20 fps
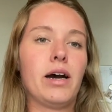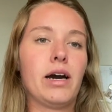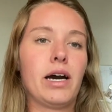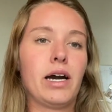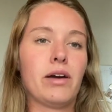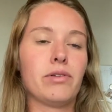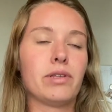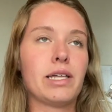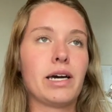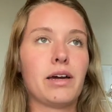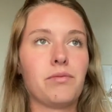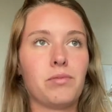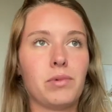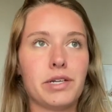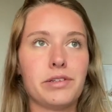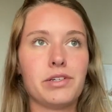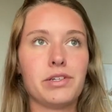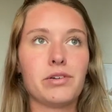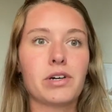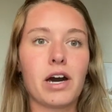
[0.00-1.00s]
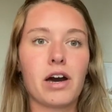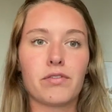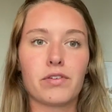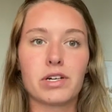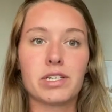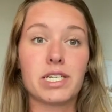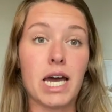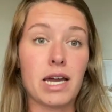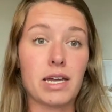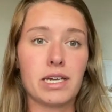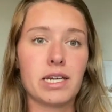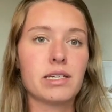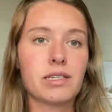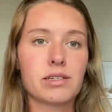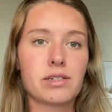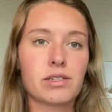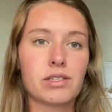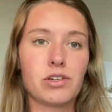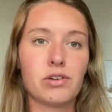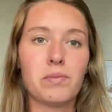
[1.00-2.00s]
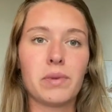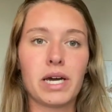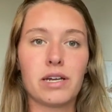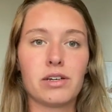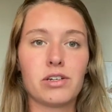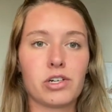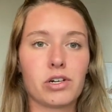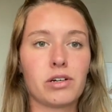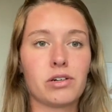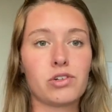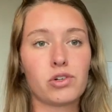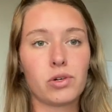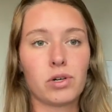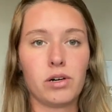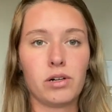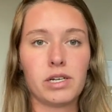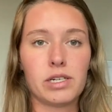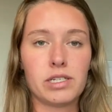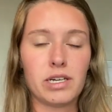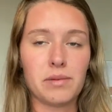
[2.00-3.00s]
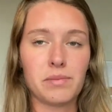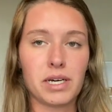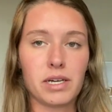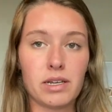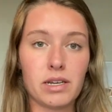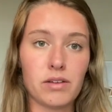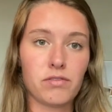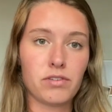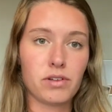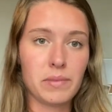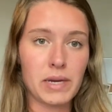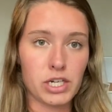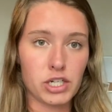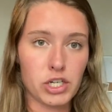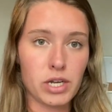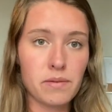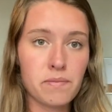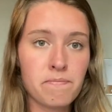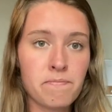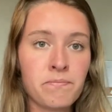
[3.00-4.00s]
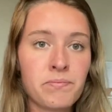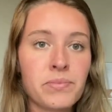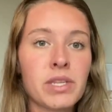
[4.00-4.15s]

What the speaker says: I would then want to cover techniques to manage or control edema and inflammation,